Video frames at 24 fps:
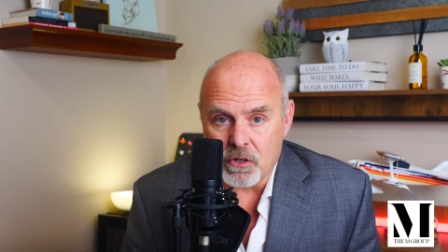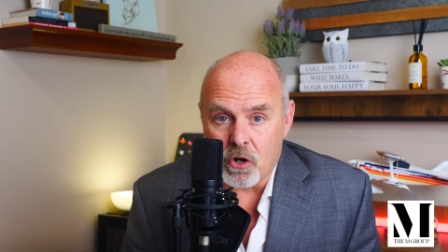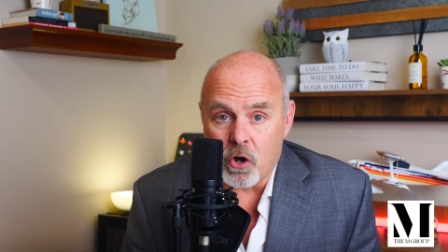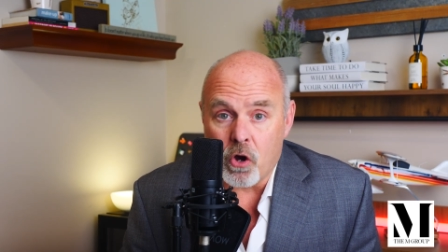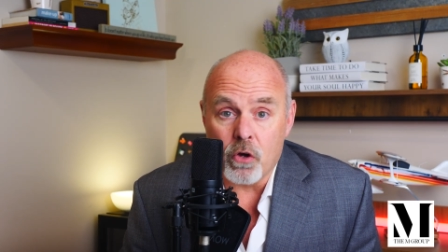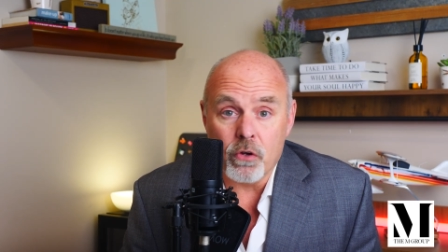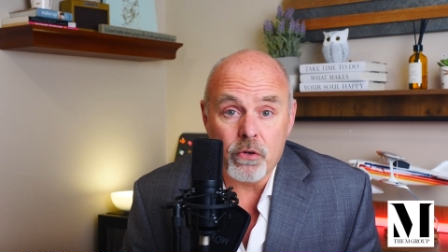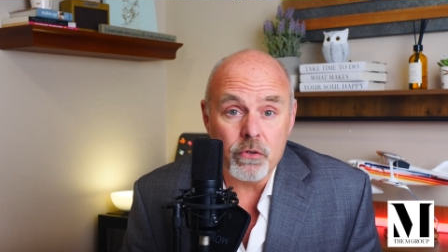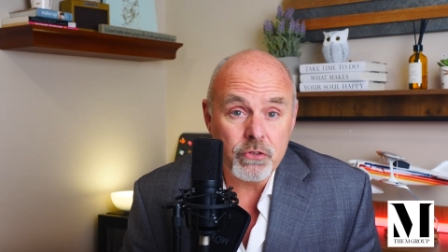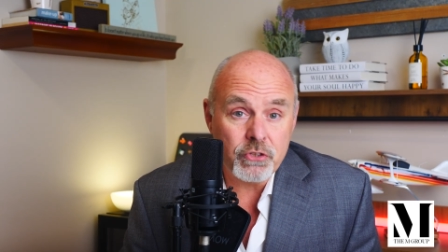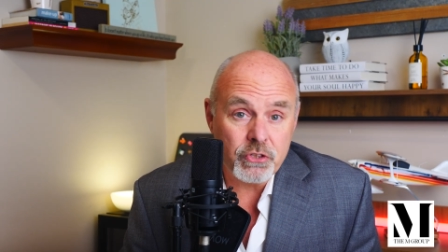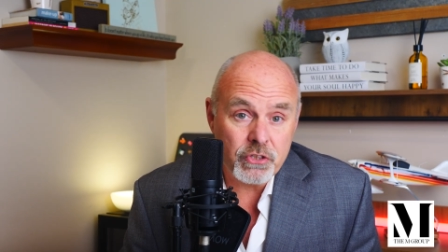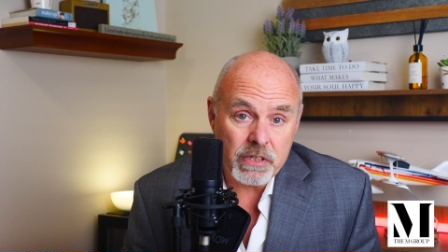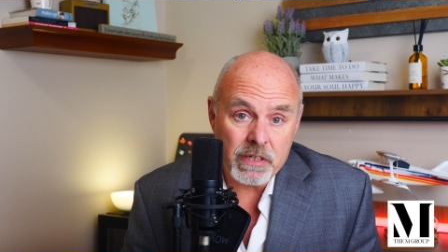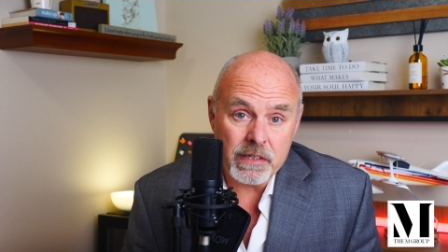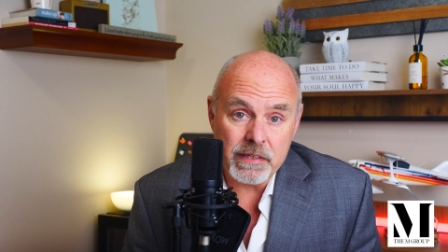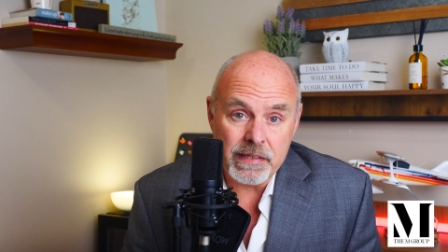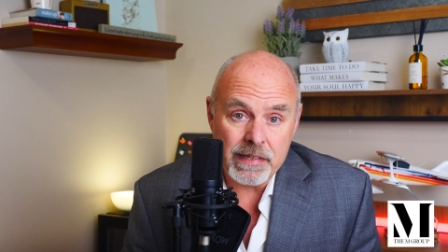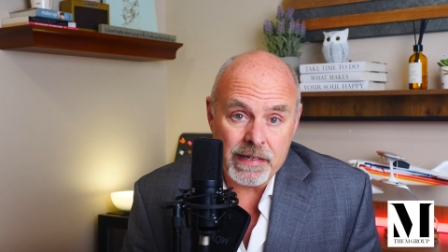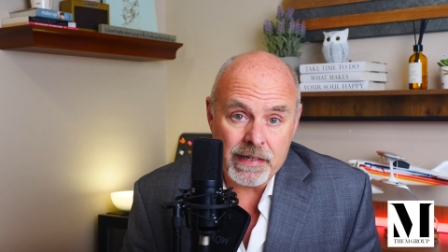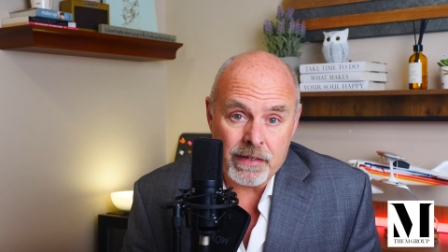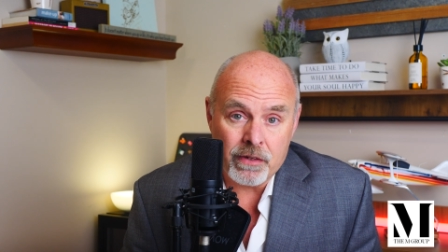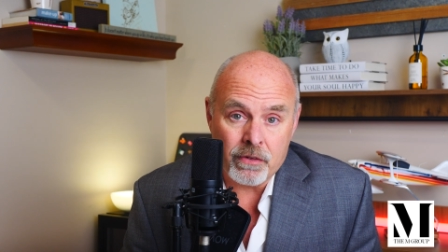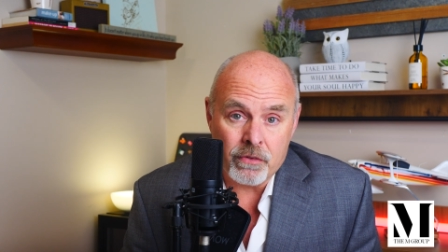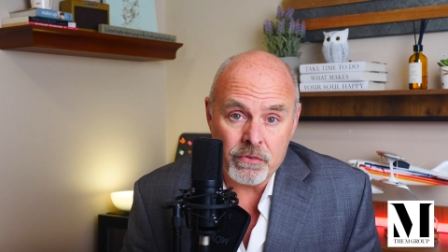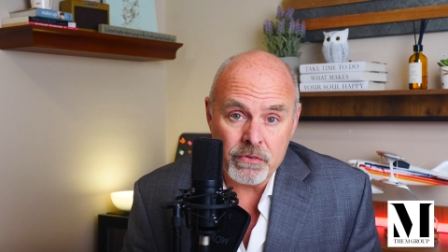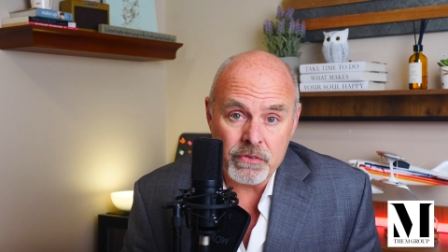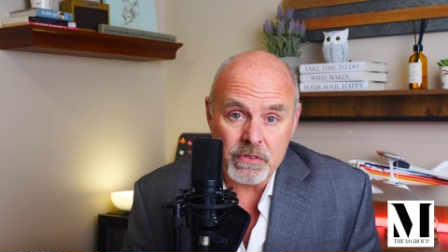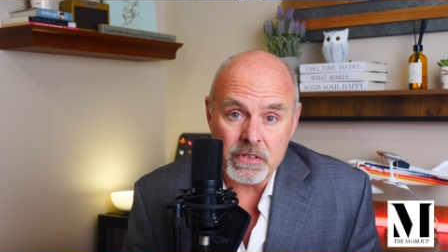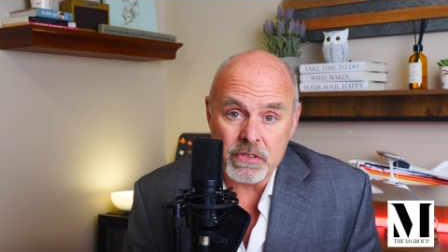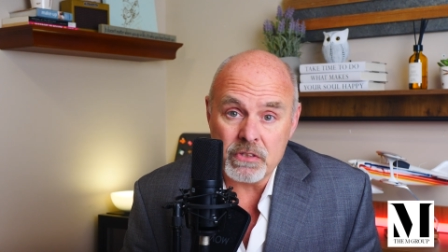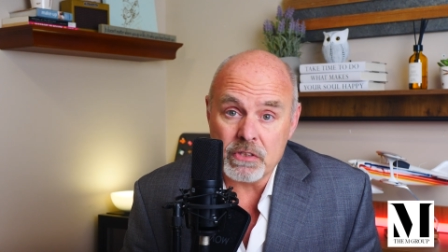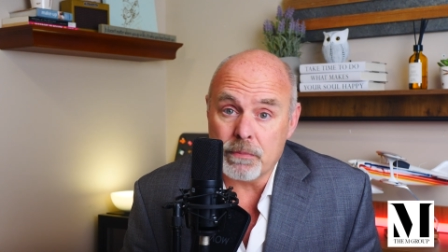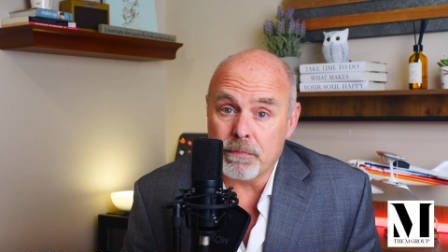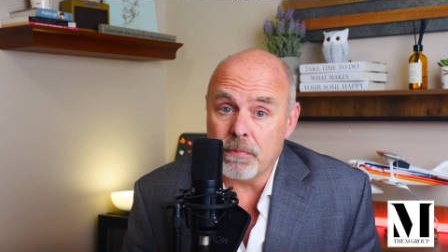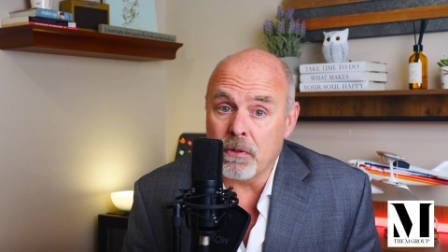auto shutdowns,
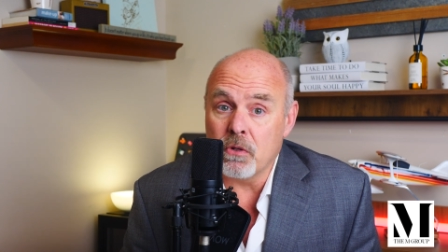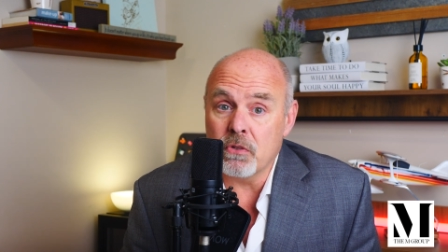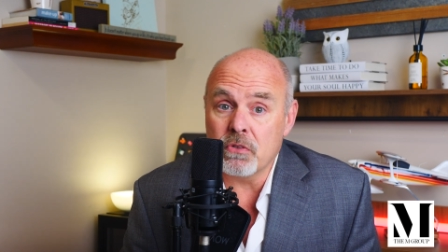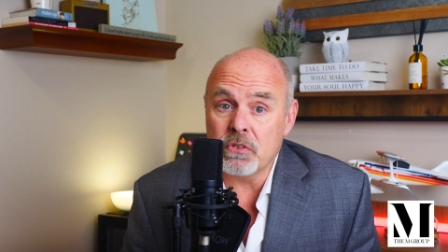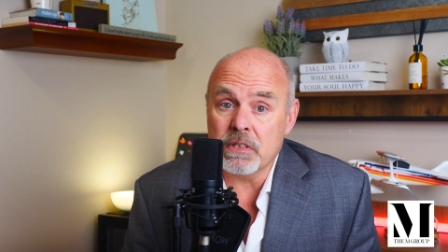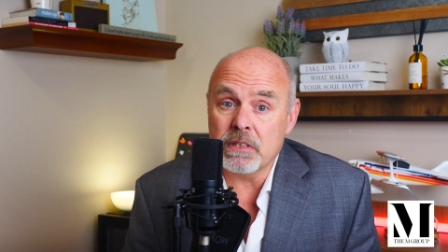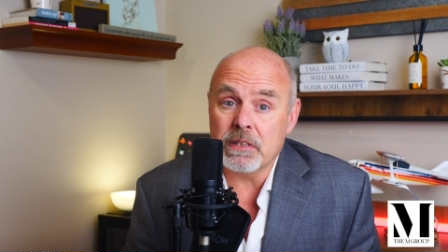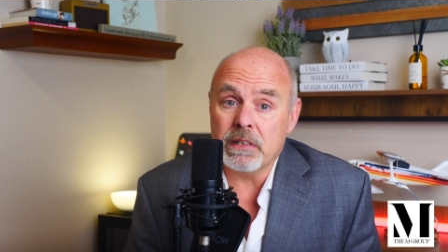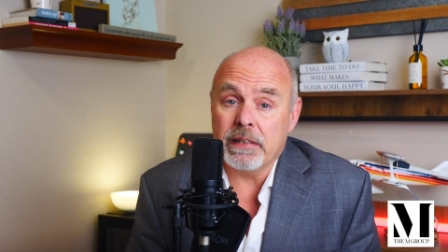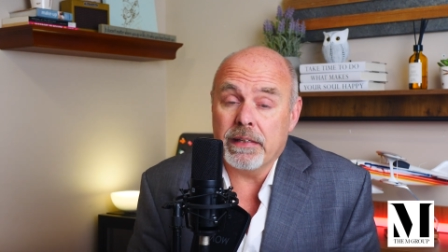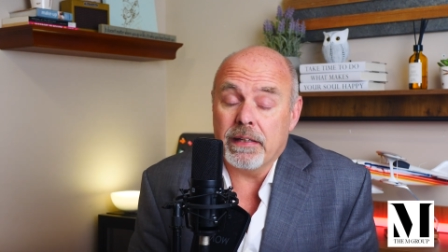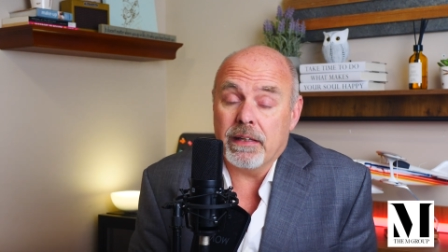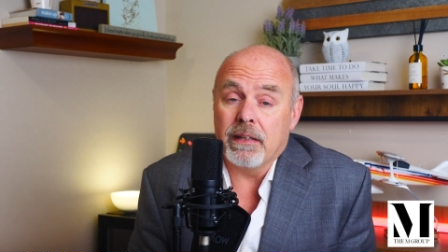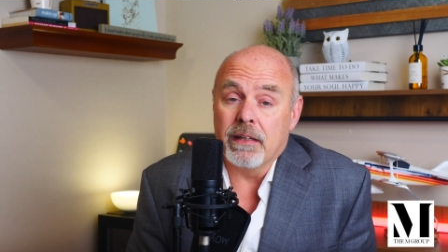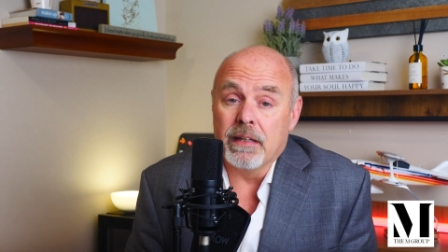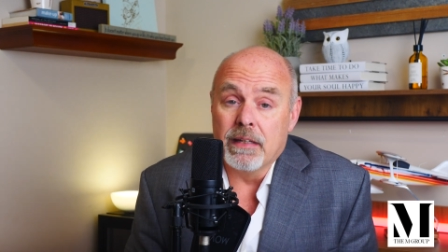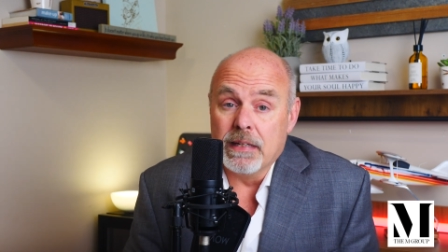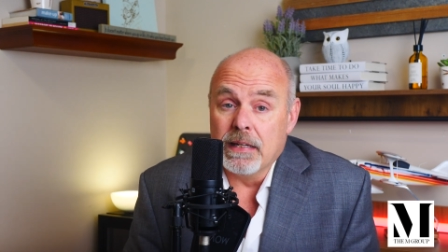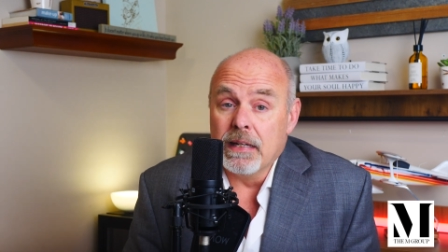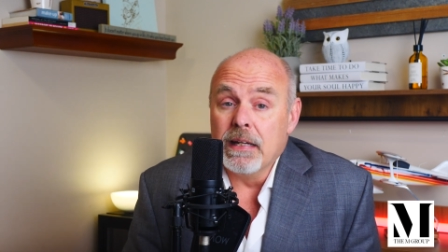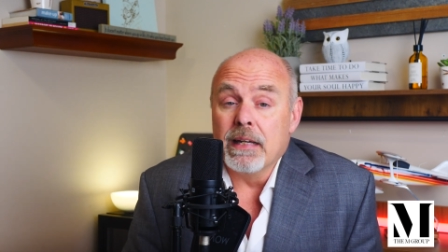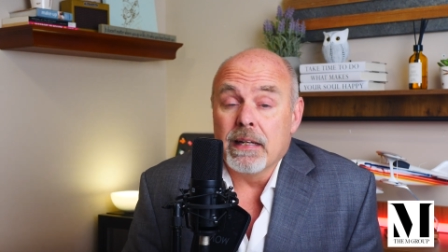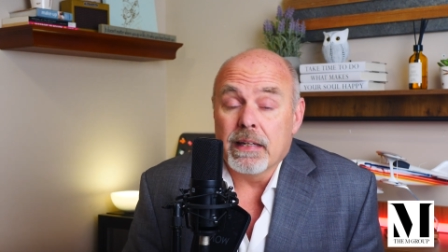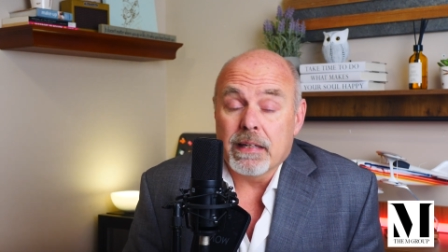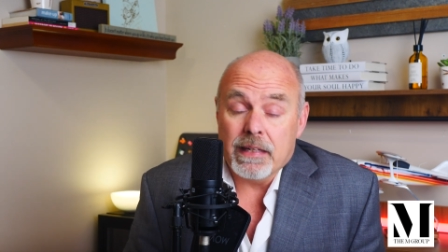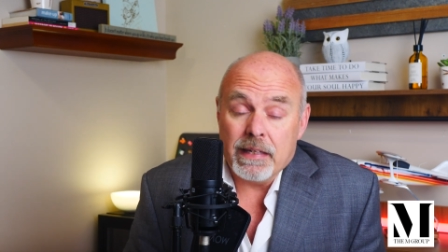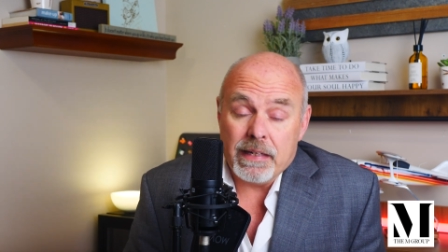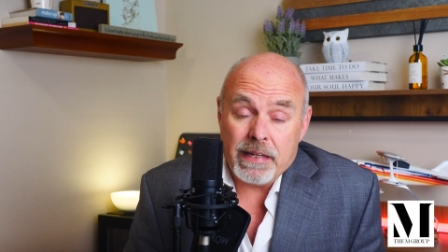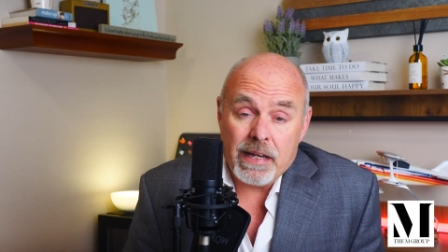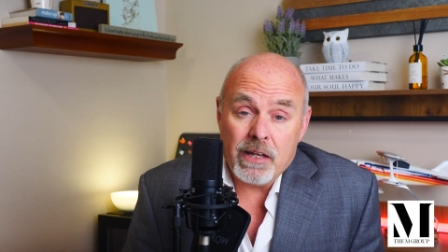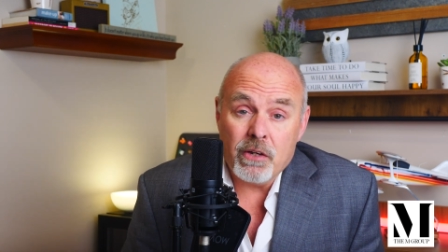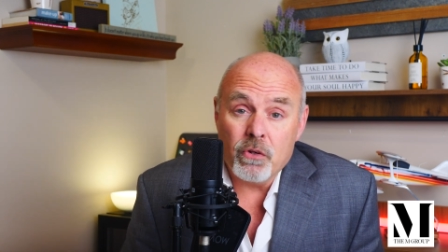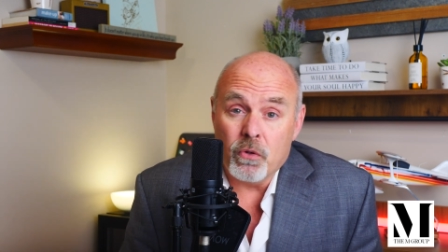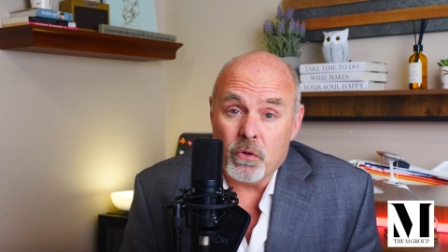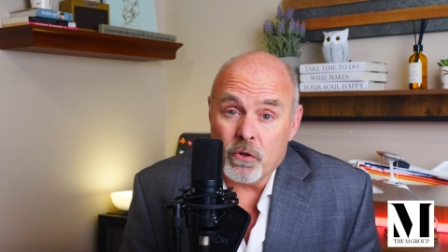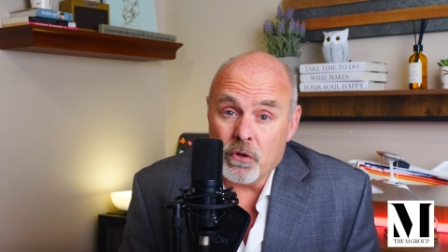and supposedly can
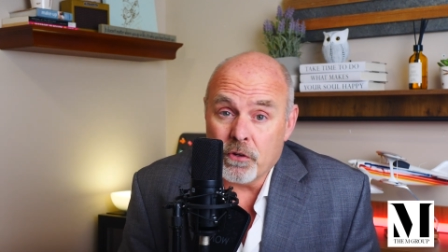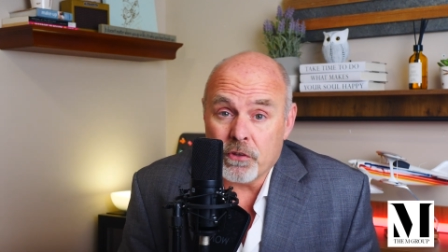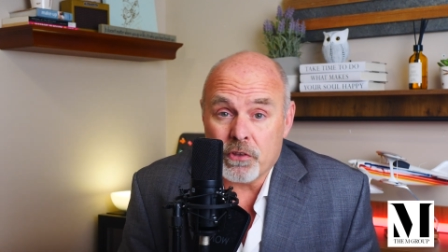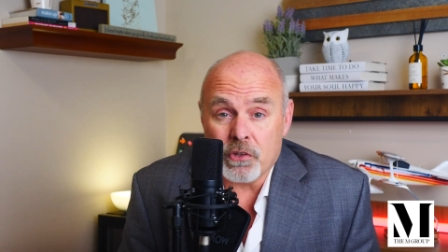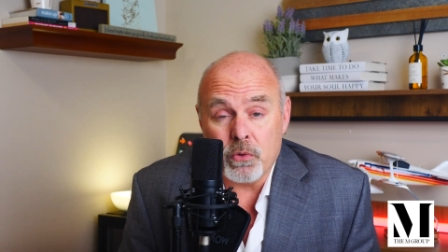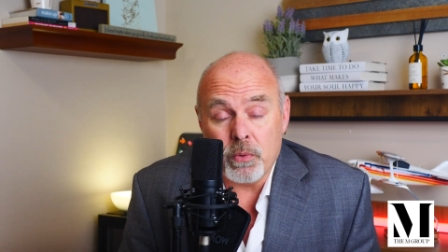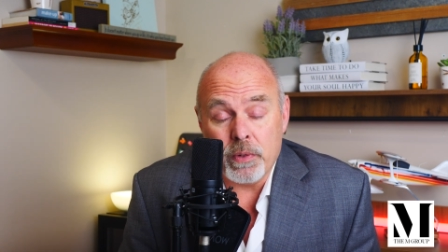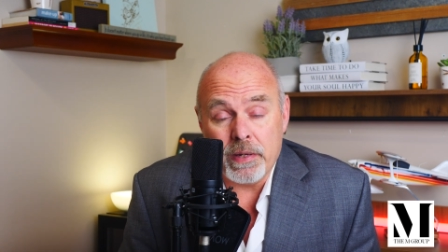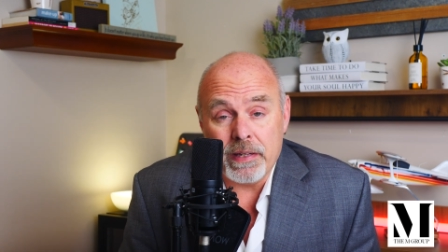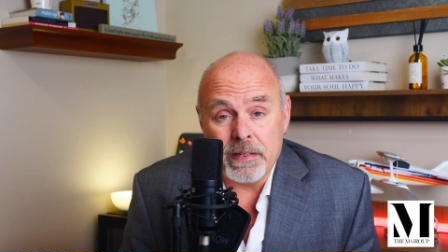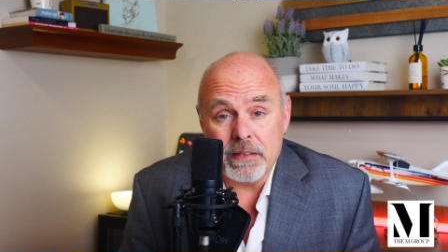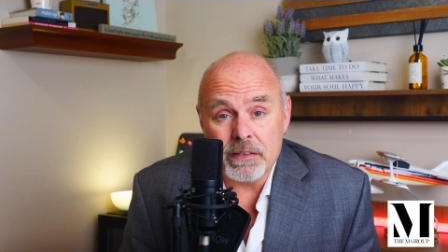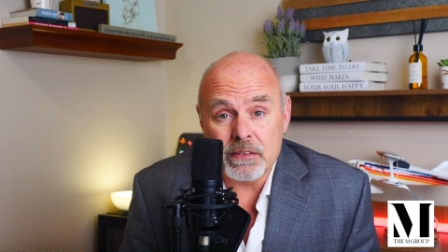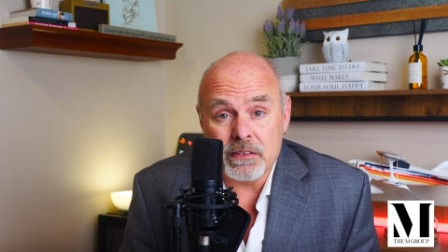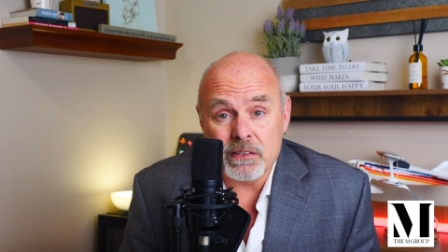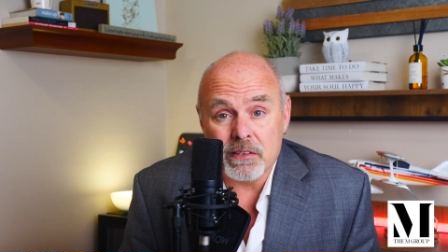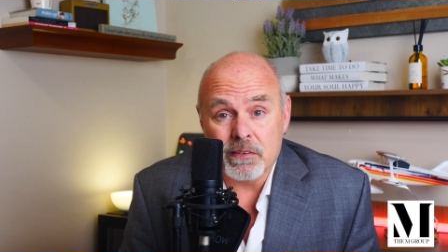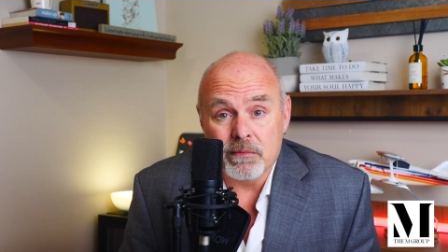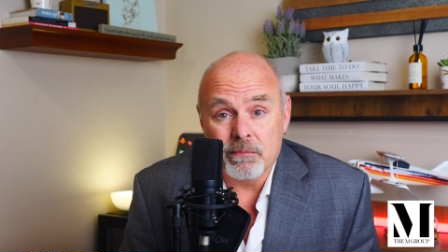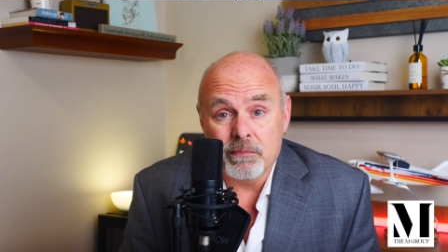handle earthquakes,